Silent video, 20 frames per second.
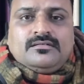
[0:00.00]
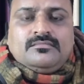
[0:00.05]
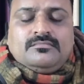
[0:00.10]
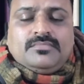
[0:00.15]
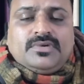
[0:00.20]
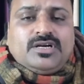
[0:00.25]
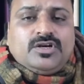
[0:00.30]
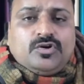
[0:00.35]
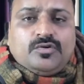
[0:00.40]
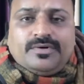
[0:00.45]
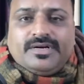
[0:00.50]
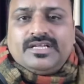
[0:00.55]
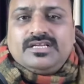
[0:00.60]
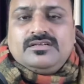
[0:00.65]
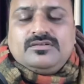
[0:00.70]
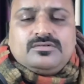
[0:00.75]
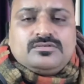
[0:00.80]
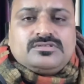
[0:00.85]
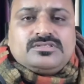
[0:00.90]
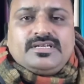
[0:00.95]
but nobody
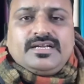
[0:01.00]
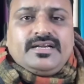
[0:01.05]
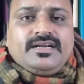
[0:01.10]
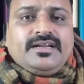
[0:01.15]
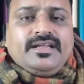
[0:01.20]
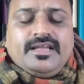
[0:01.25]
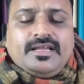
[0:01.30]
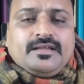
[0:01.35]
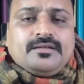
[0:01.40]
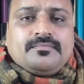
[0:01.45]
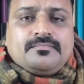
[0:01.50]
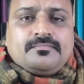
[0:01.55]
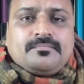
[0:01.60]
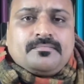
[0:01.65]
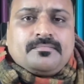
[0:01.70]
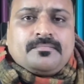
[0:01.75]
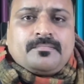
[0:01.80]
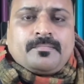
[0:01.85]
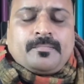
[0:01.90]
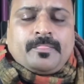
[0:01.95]
knows that day.
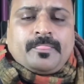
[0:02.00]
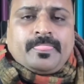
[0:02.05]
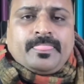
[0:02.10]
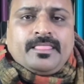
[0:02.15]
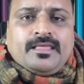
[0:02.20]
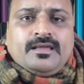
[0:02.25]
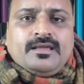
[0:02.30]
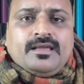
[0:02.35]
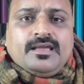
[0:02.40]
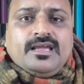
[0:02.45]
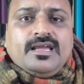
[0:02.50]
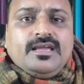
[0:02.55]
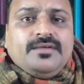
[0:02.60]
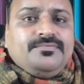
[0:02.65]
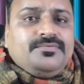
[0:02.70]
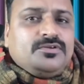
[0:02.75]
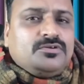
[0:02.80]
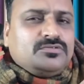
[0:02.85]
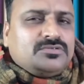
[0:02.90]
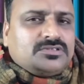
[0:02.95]

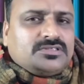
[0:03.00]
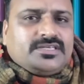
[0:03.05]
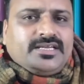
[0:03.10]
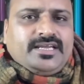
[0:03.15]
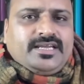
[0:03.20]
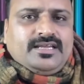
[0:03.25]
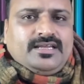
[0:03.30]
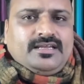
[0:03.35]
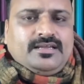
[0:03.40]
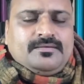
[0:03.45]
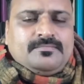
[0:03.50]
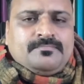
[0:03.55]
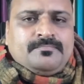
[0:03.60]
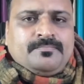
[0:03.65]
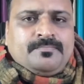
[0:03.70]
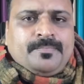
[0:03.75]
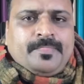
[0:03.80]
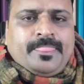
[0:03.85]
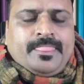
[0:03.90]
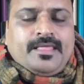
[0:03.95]
If you say,
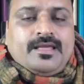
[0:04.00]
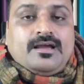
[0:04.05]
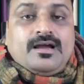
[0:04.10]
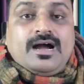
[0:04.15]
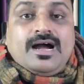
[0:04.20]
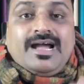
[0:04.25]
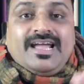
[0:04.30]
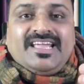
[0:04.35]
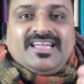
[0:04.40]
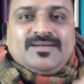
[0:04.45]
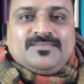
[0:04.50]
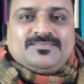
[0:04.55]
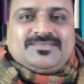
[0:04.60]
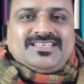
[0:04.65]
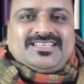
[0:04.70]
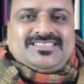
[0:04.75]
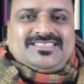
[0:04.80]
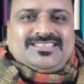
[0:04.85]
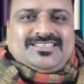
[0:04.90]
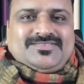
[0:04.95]
I am
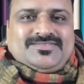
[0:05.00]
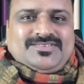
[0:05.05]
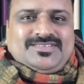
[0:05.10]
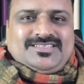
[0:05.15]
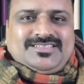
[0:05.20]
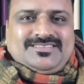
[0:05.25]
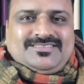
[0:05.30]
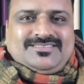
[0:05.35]
successful,